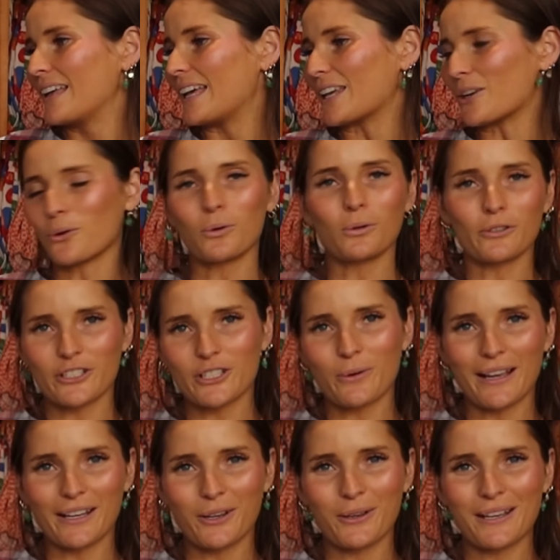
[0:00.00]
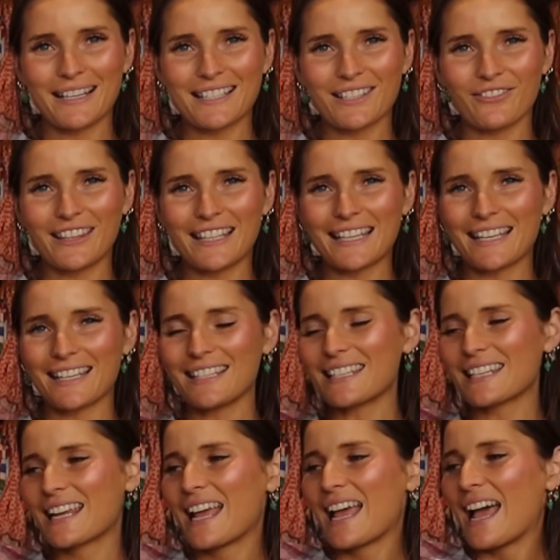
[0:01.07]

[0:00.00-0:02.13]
it all looks quite cohesive in the end.